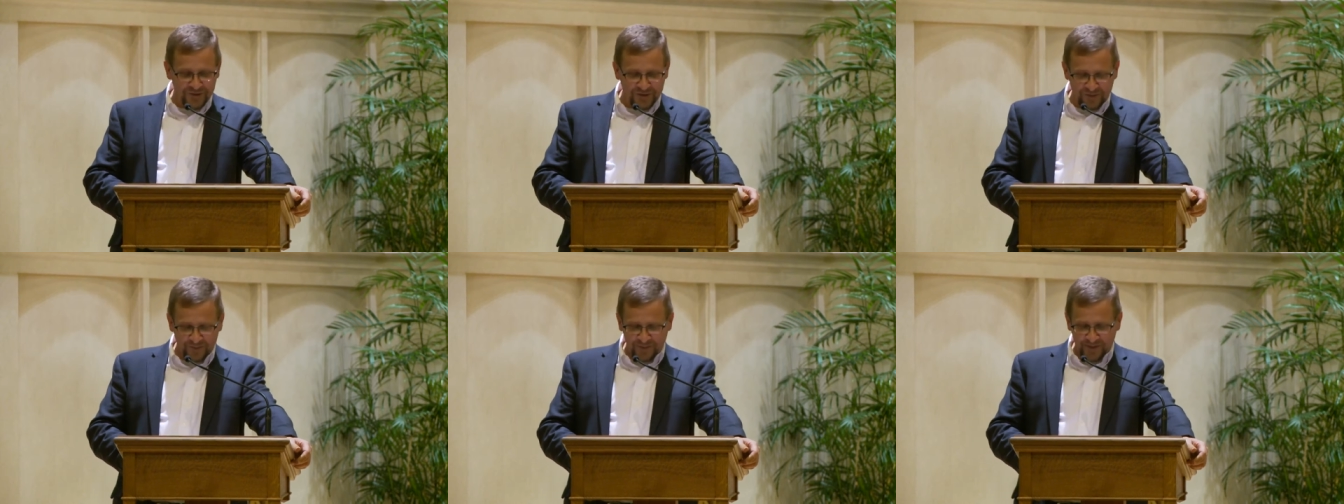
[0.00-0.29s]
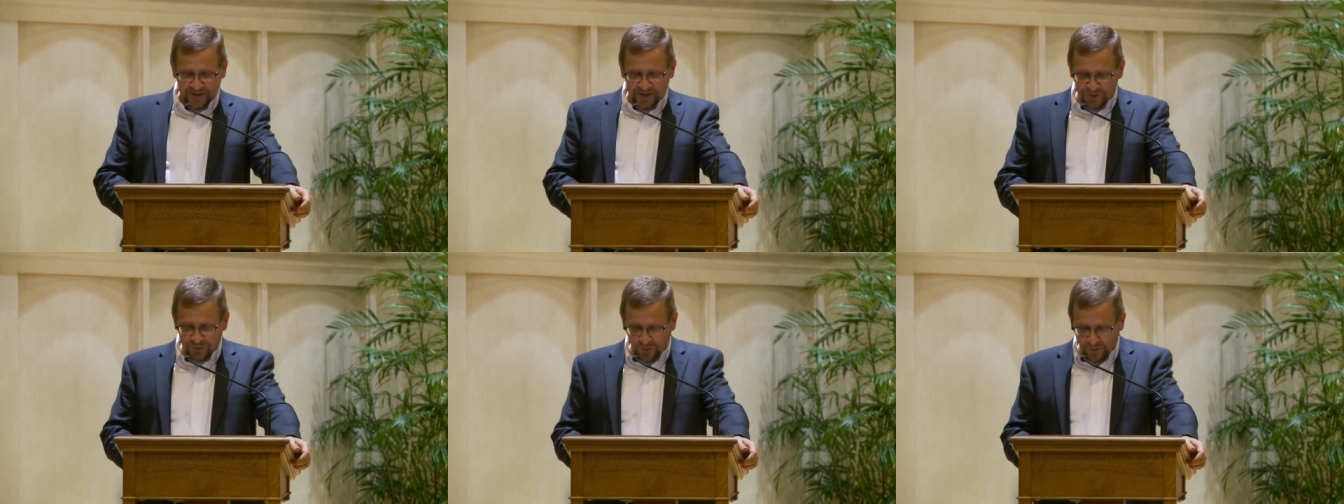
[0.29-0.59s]
to
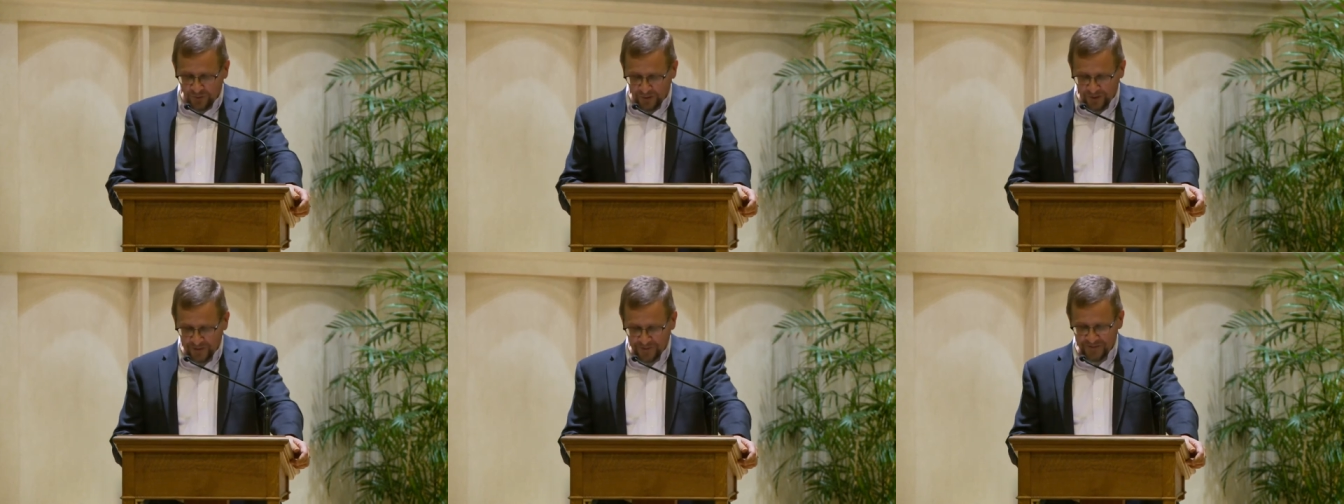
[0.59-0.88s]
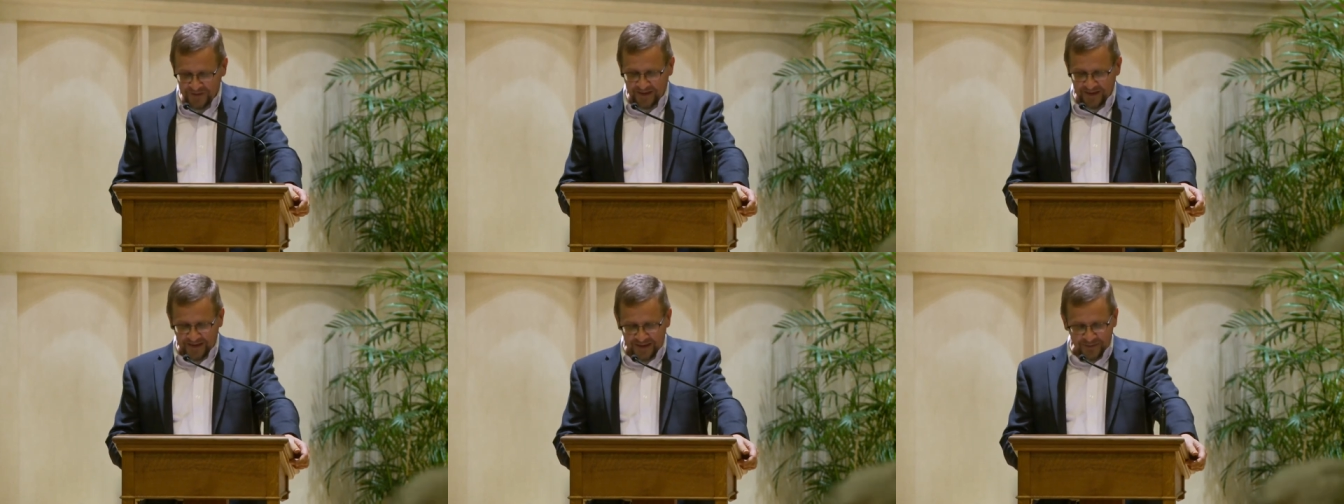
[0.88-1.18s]
be dwarfed
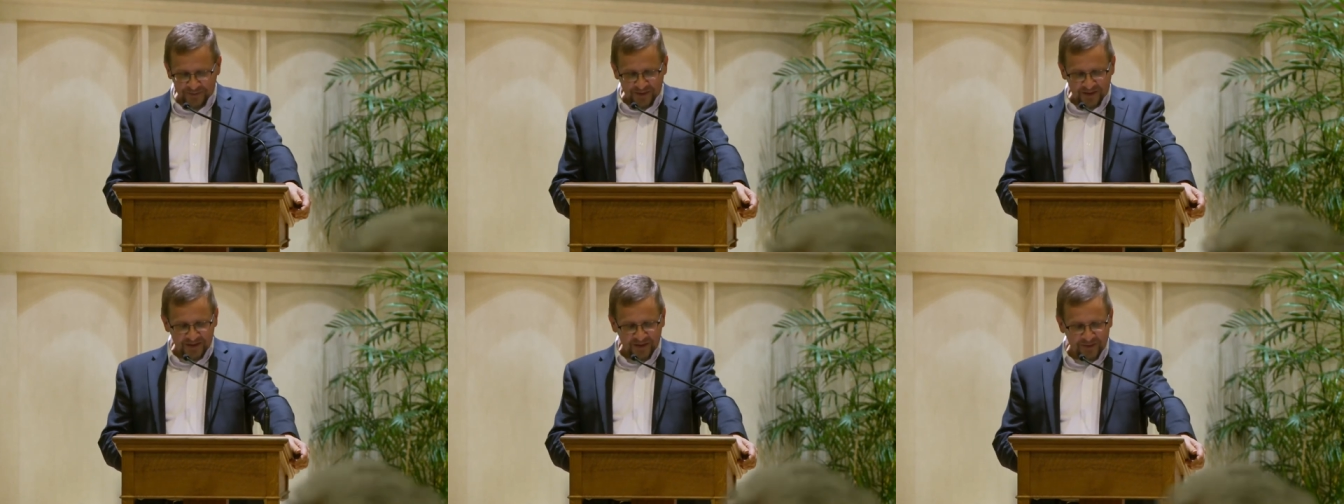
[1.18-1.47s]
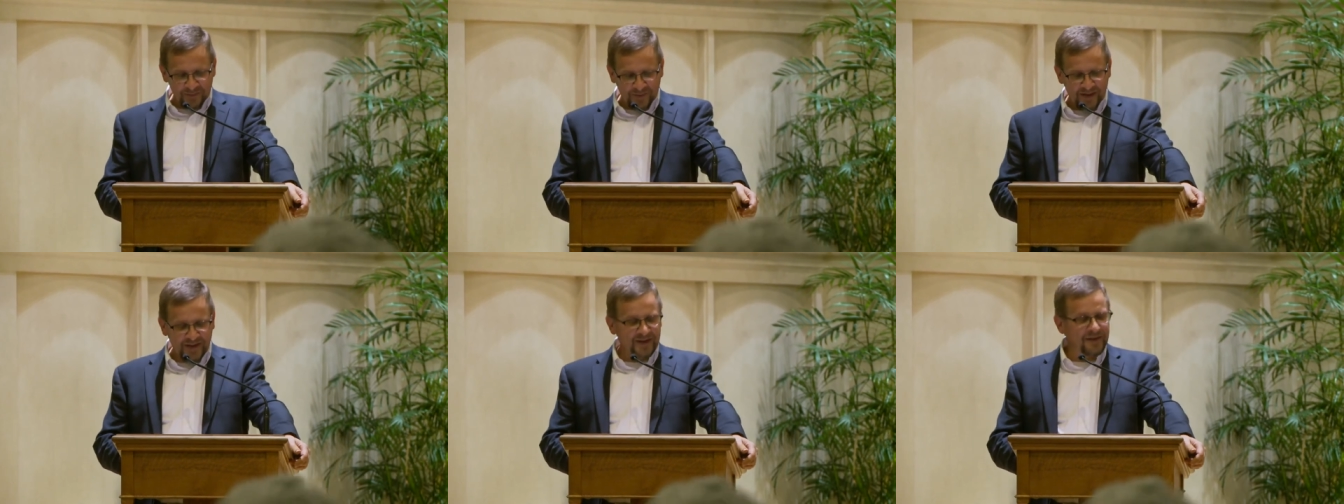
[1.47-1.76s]
and
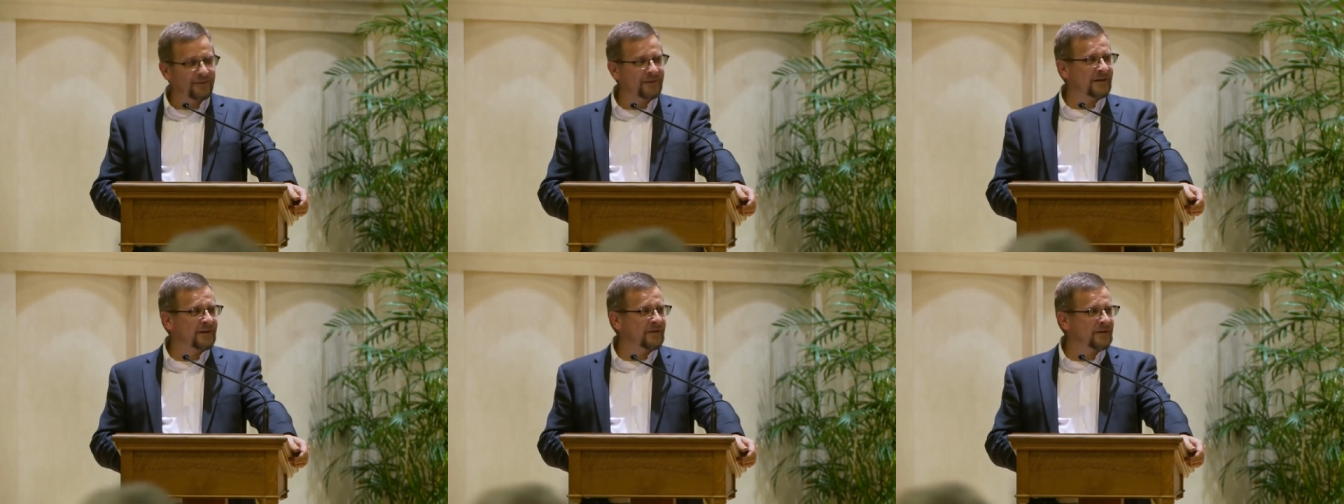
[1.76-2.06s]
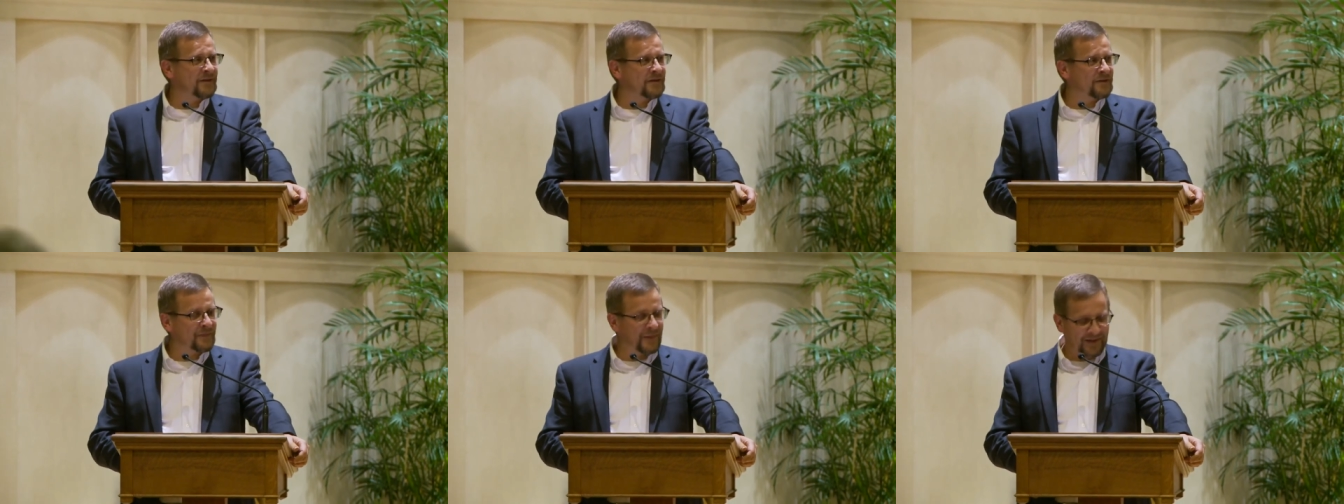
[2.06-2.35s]
limited by the
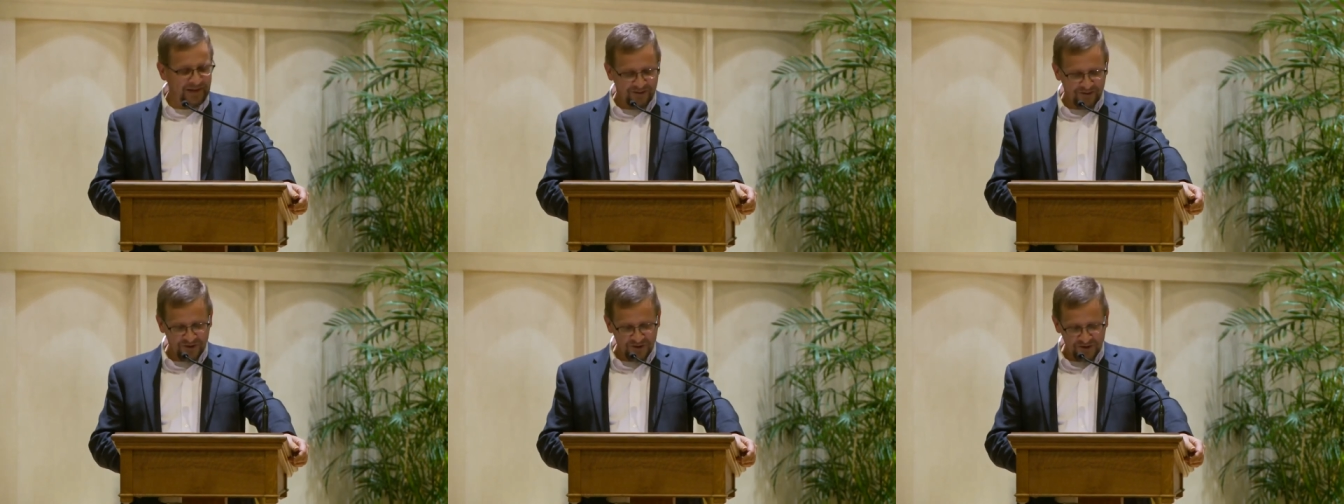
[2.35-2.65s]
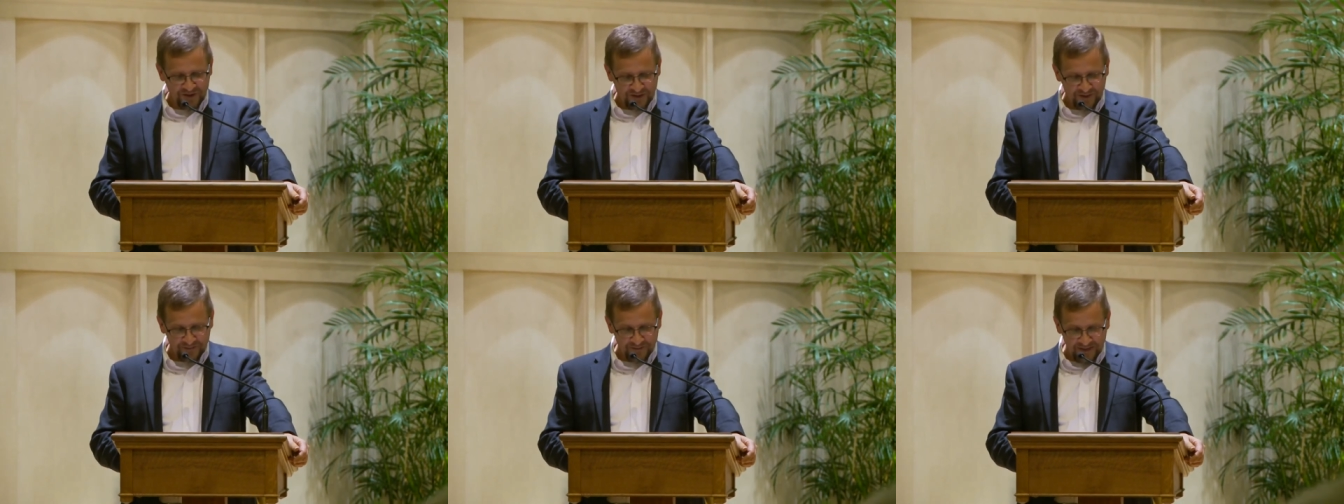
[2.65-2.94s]
various powers
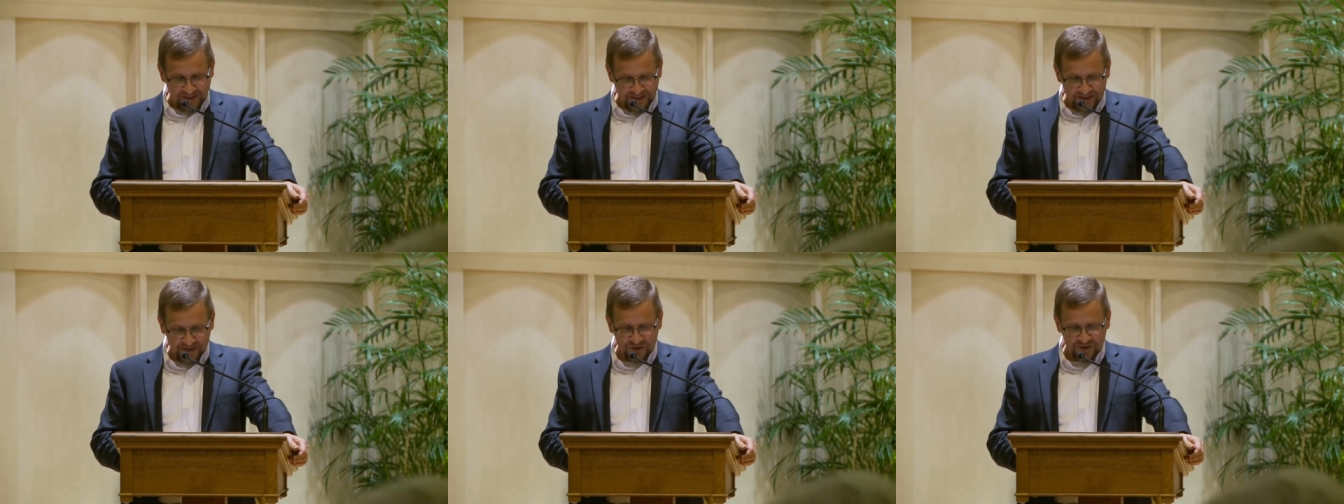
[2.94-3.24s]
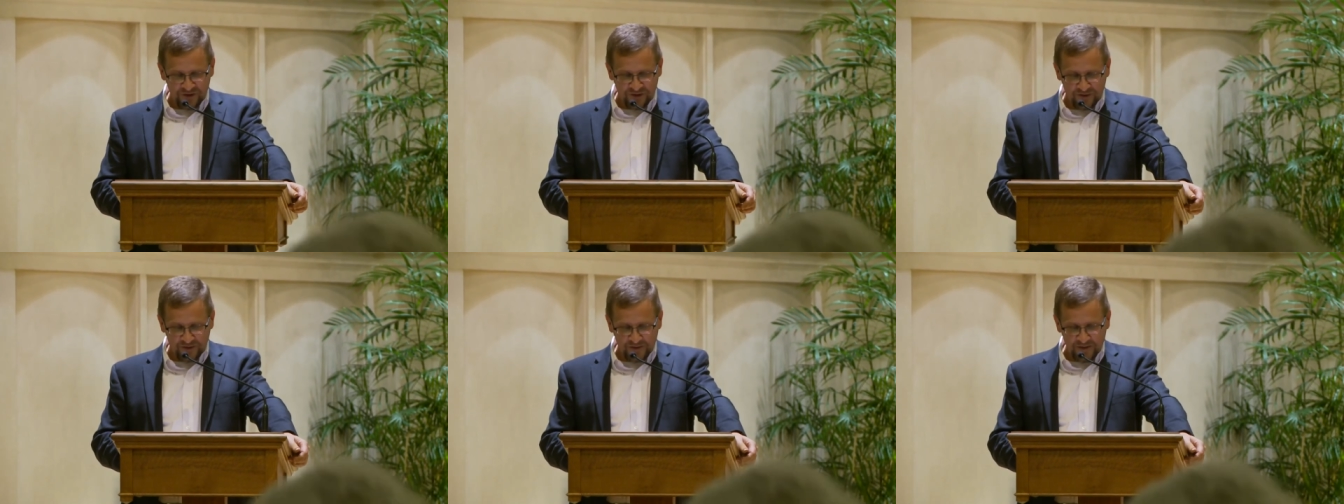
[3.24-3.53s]
of
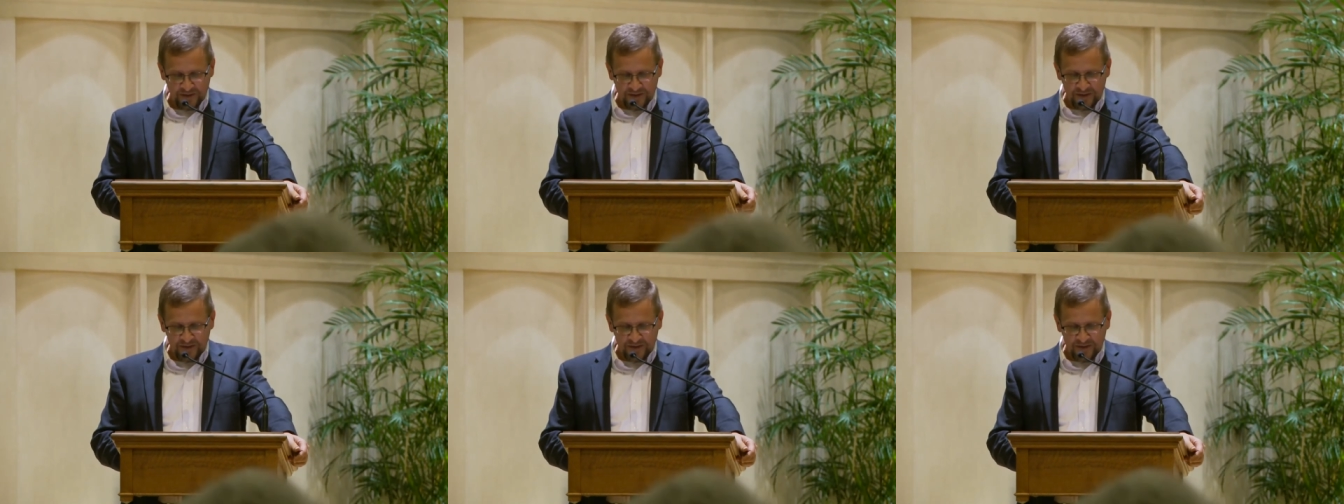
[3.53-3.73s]
nature,